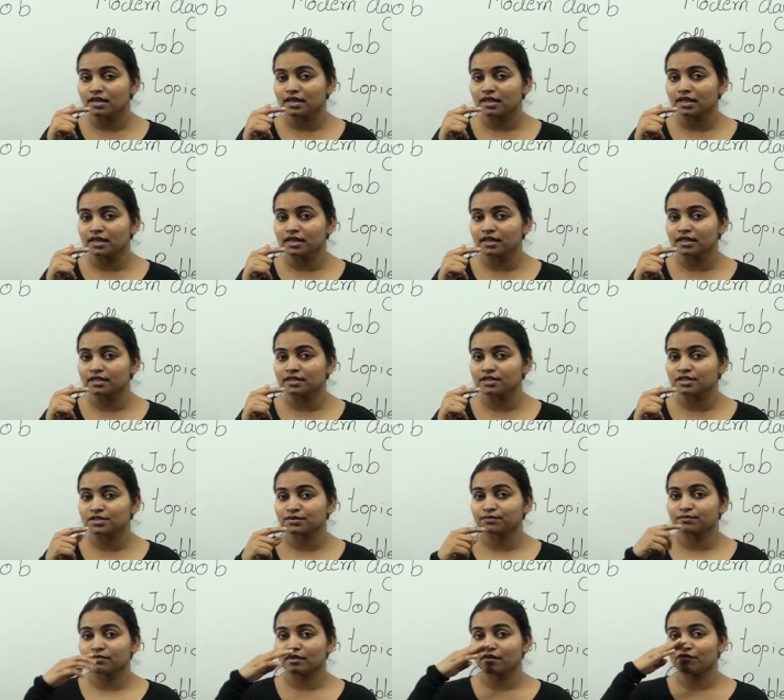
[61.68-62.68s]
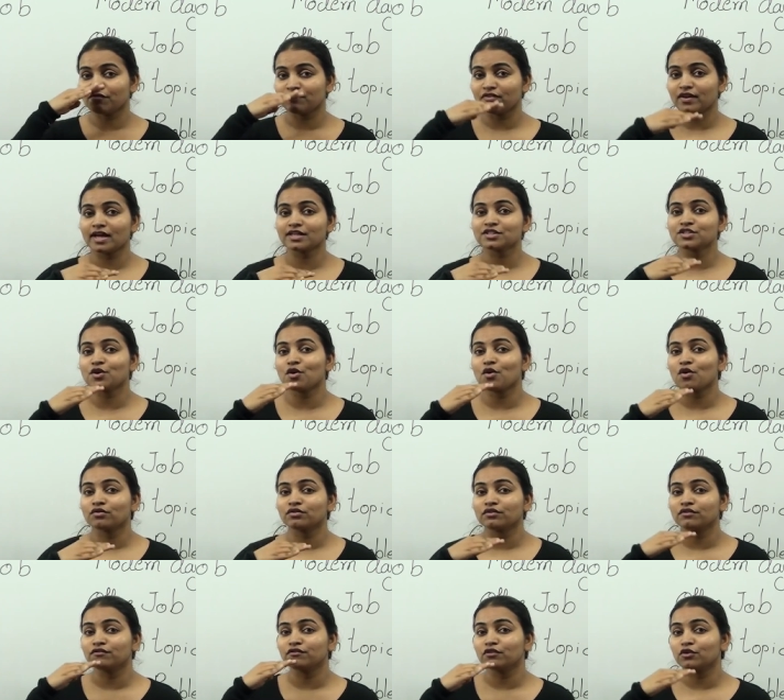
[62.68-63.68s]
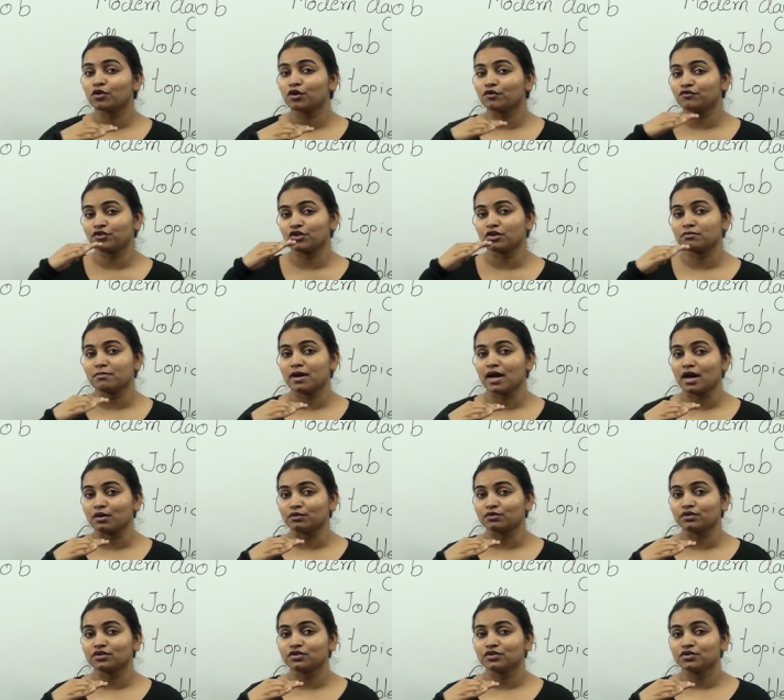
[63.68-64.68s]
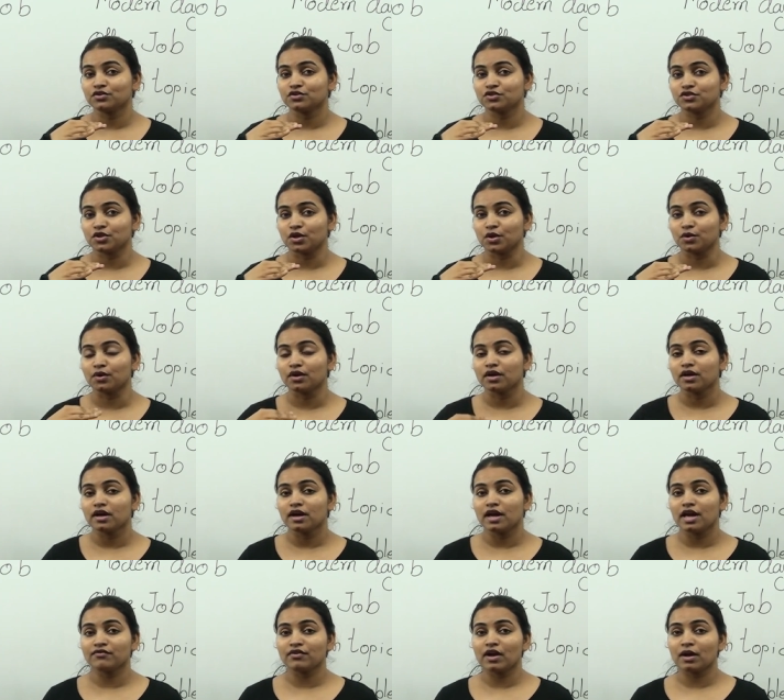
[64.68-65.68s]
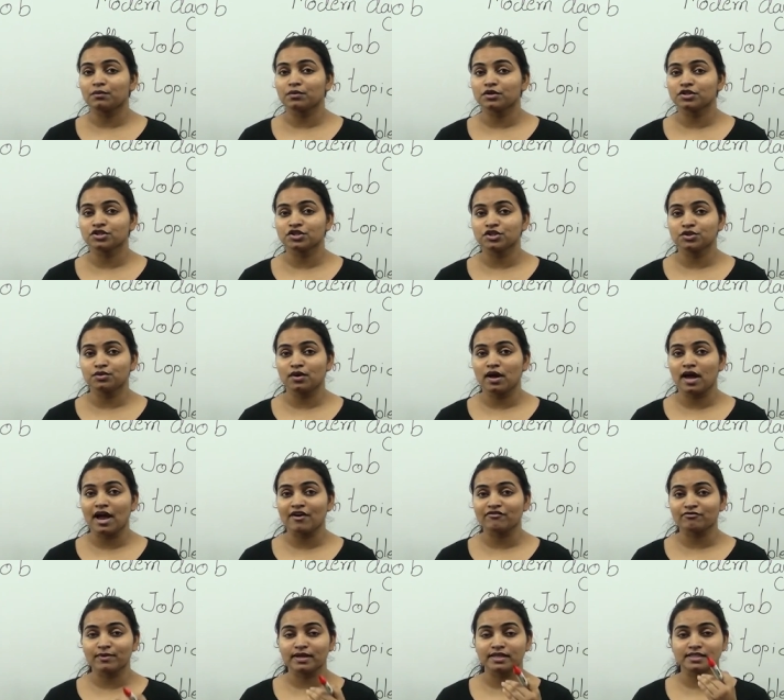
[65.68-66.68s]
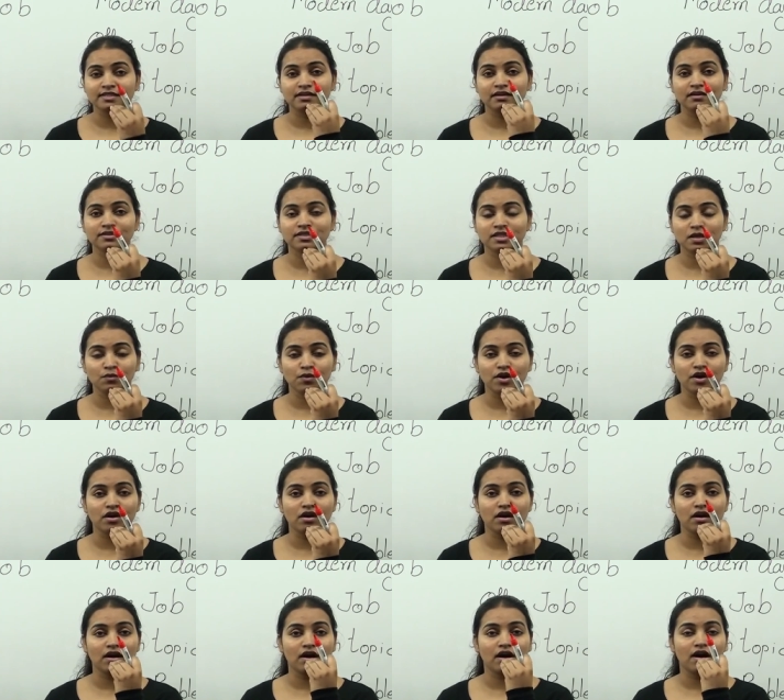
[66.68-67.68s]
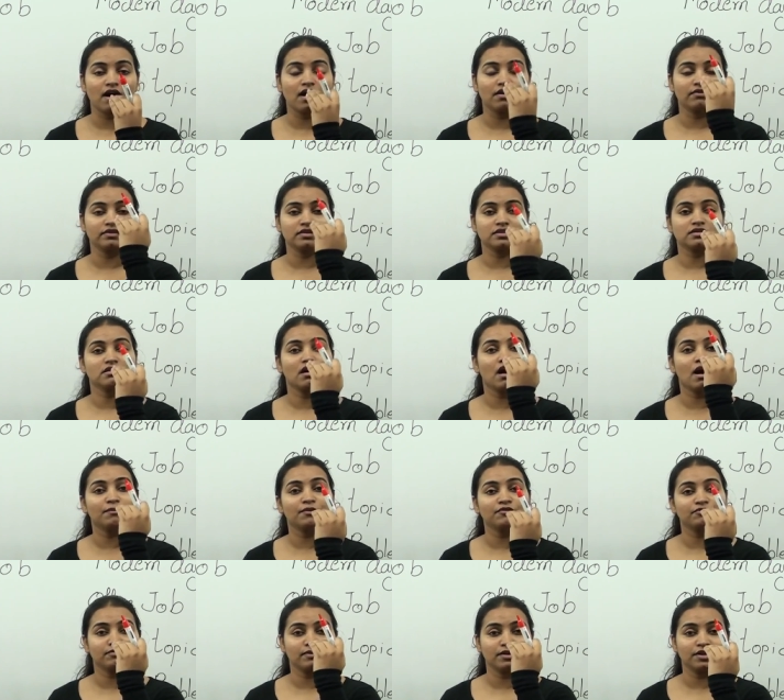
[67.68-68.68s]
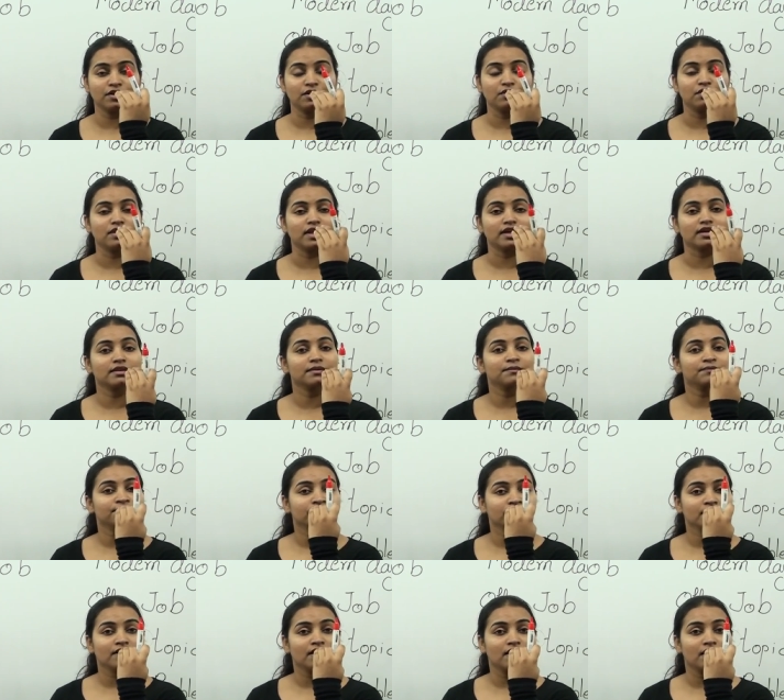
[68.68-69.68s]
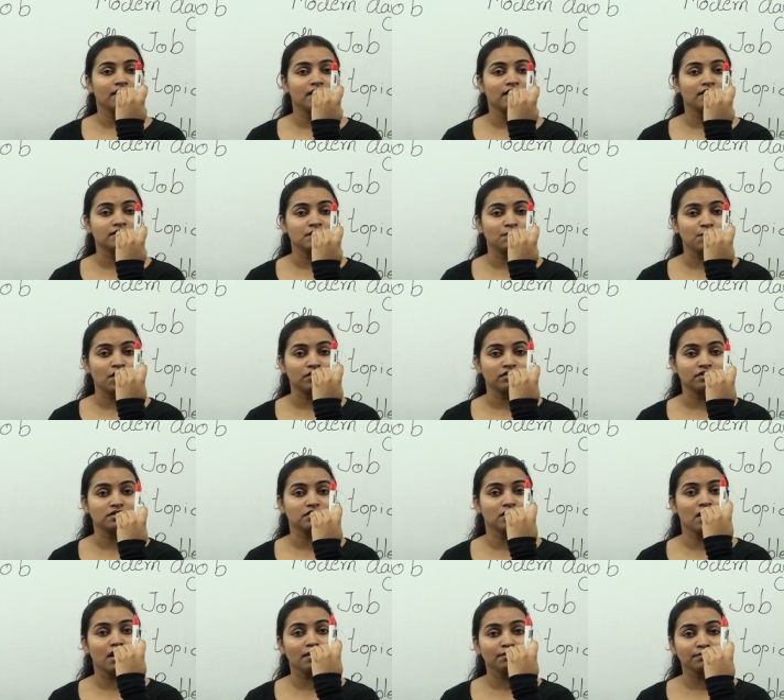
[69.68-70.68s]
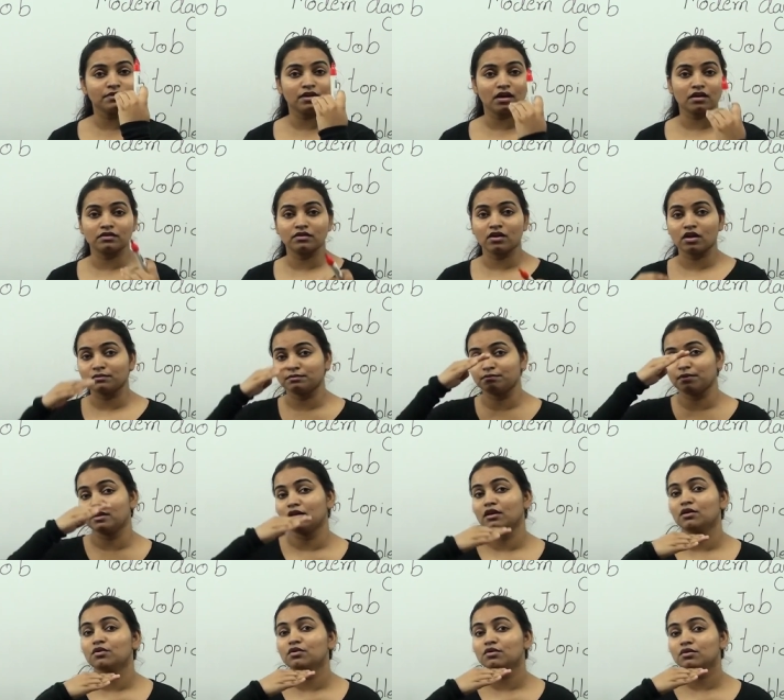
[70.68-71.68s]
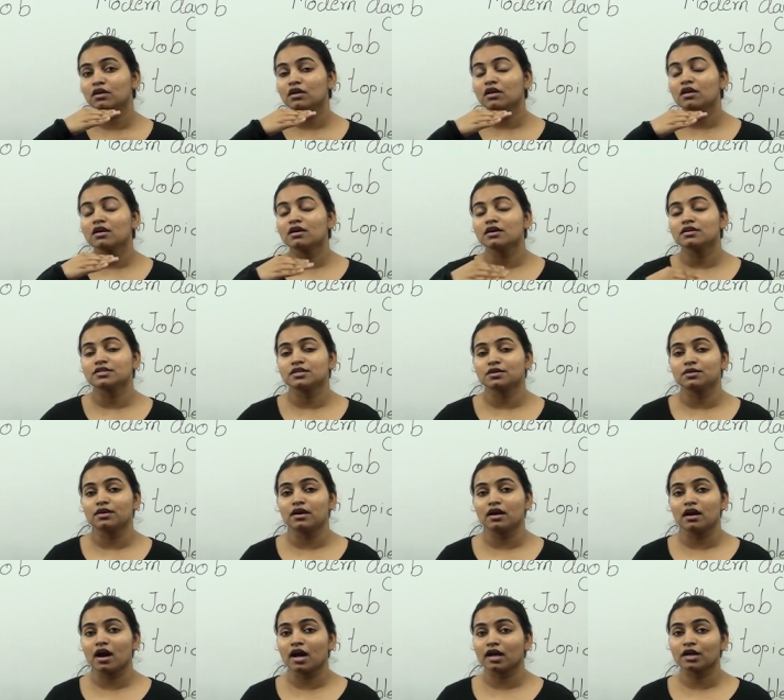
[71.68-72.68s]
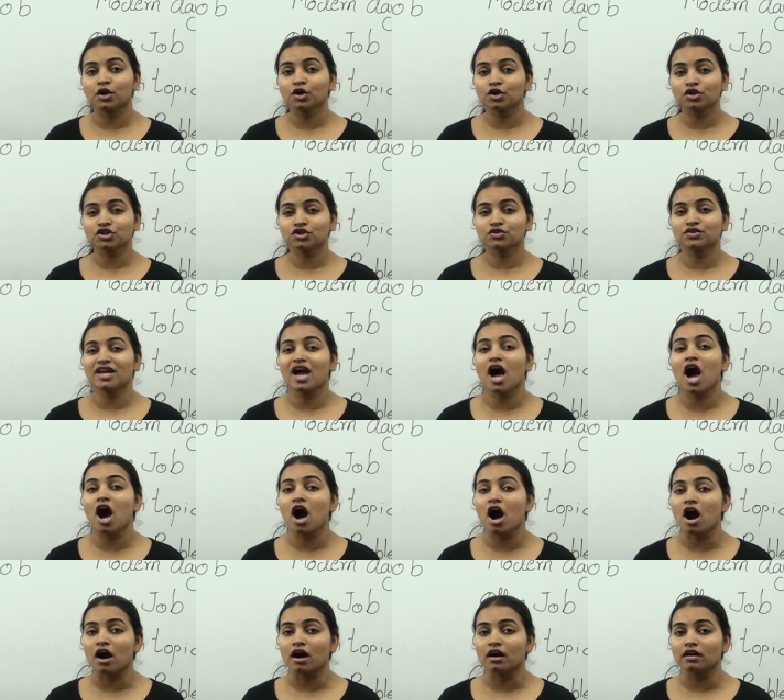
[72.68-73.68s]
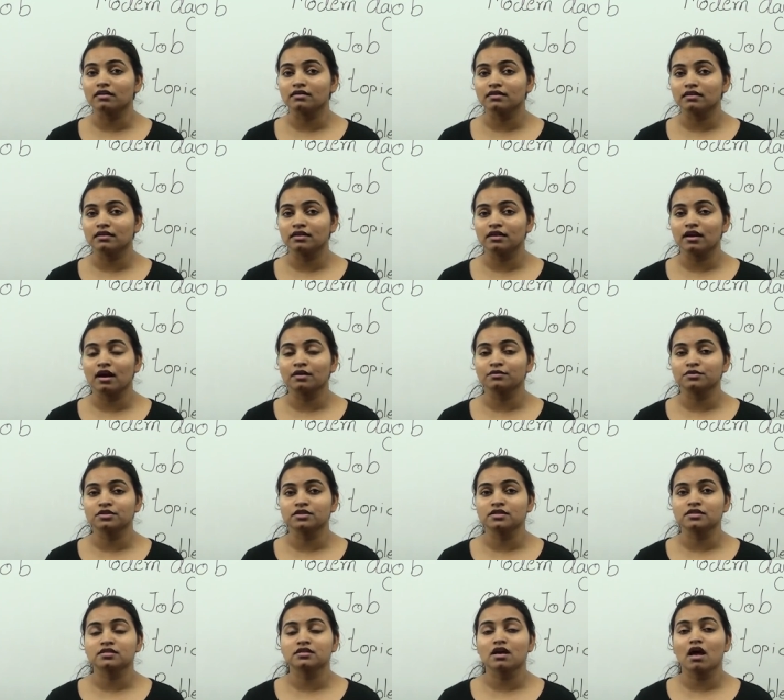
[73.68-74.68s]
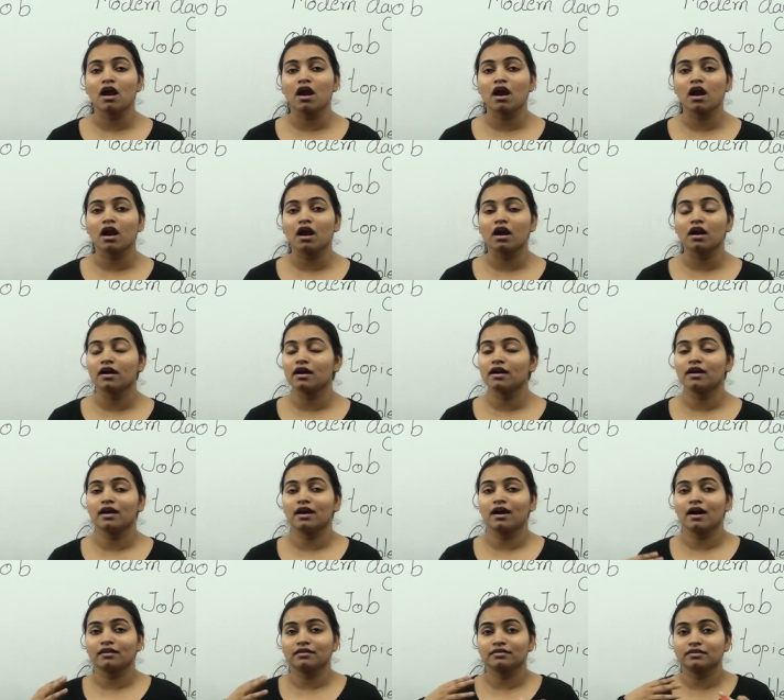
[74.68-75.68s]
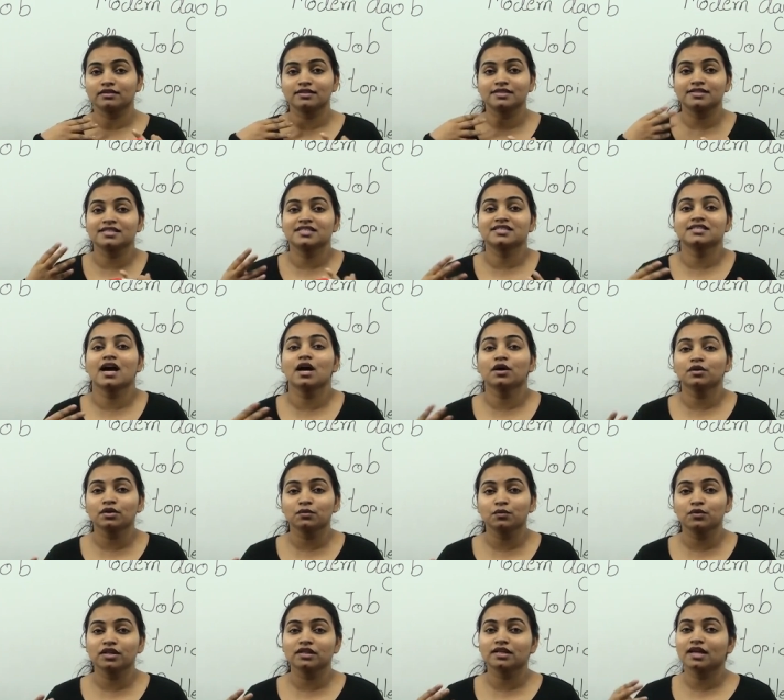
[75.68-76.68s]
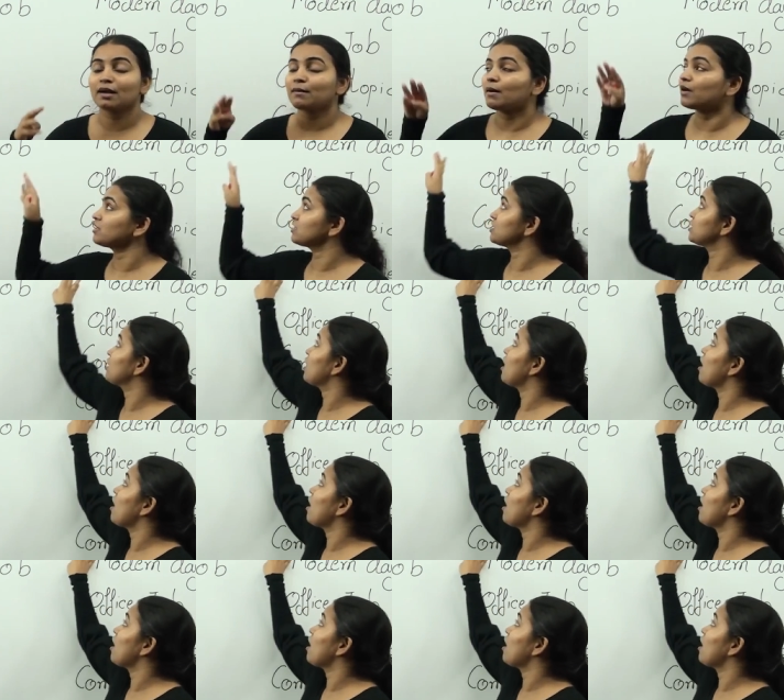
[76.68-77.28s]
is flat on the floor of your mouth. So if I was to have my tongue somewhere on the top of my, you know, like uh, somewhere on the top, not not below. So I couldn't do the ah. You know, I would do this. The sound wouldn't come out as an